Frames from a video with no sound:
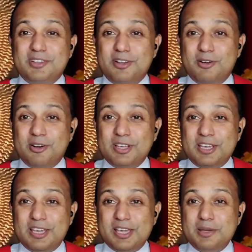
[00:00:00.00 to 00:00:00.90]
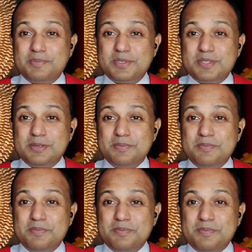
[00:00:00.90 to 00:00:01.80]
And the Lord keeps
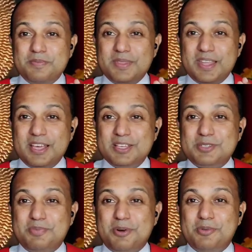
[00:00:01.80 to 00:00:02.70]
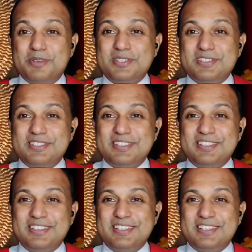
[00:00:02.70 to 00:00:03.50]
His promises.